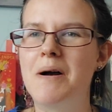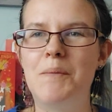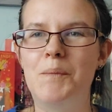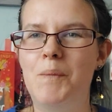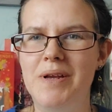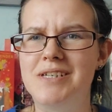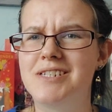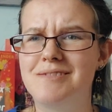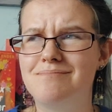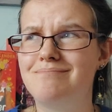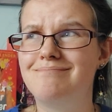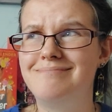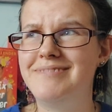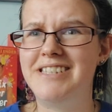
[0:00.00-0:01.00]
which
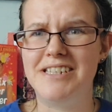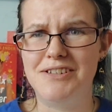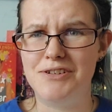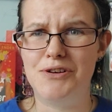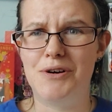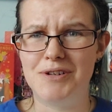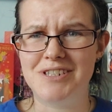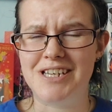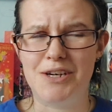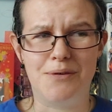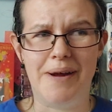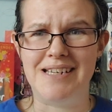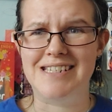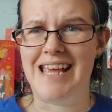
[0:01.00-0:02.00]
did not
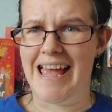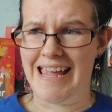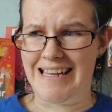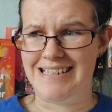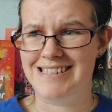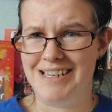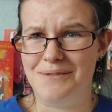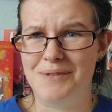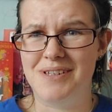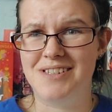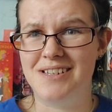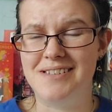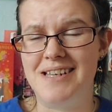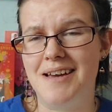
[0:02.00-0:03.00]
equate to hate. It was
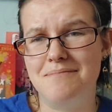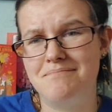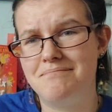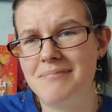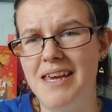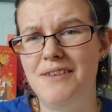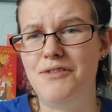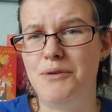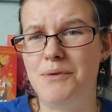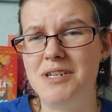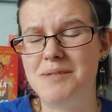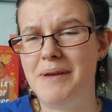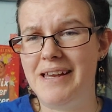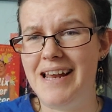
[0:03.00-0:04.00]
just a, if you
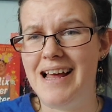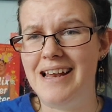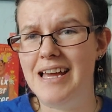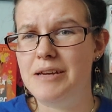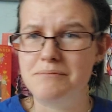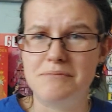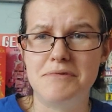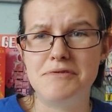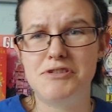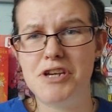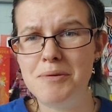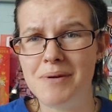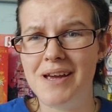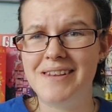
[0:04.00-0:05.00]
want to be an ally,
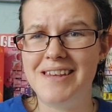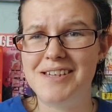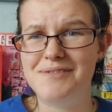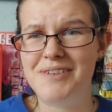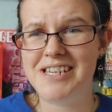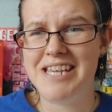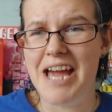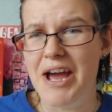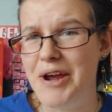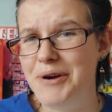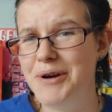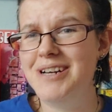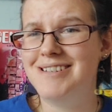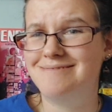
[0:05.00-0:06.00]
don't buy this
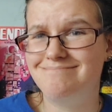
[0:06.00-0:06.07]
video.